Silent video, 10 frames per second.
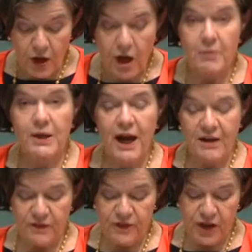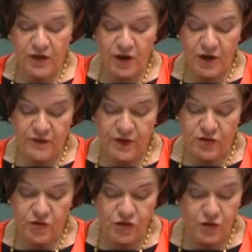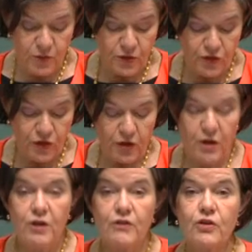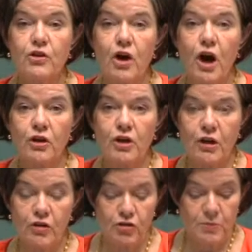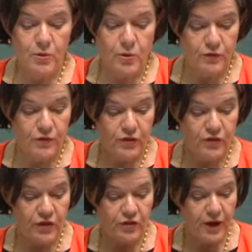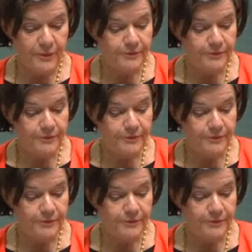on behalf of the Indi veterans community for your ongoing support for this centre.